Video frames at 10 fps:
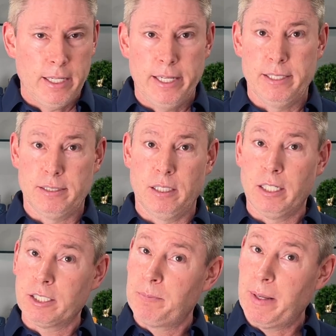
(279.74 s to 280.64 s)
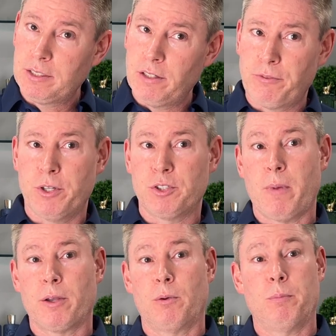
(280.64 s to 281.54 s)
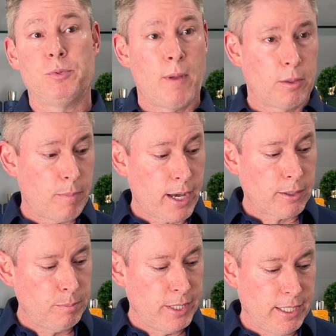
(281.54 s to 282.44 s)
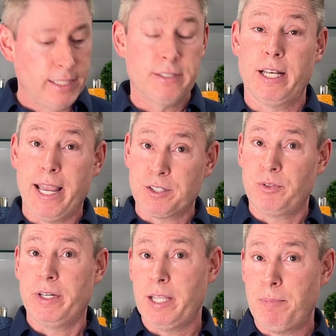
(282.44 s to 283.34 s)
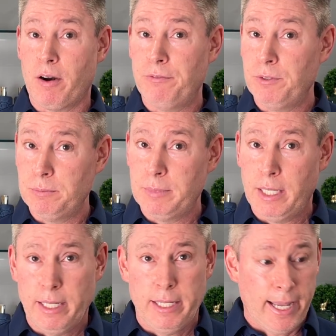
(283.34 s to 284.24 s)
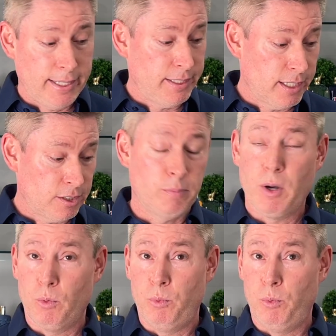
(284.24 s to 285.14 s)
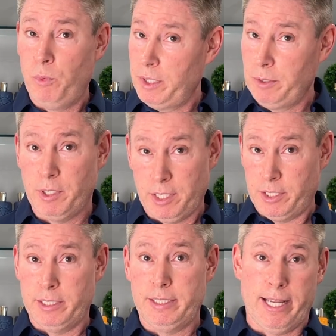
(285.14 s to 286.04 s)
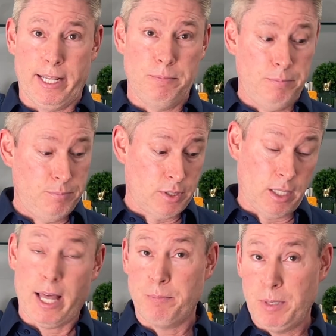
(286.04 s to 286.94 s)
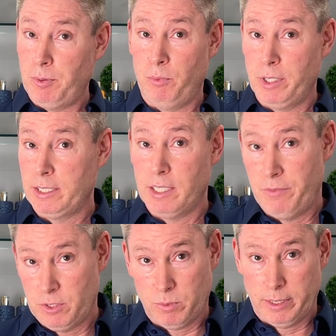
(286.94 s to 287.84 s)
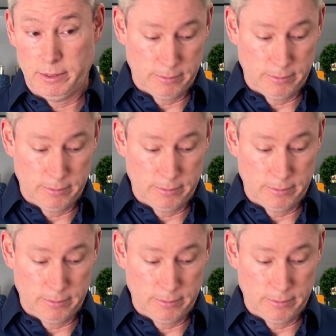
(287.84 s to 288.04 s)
It is a little expensive for a smaller bottle, but it is an extrait de parfum, and it does smell really, really good, and a lot of people really love this one.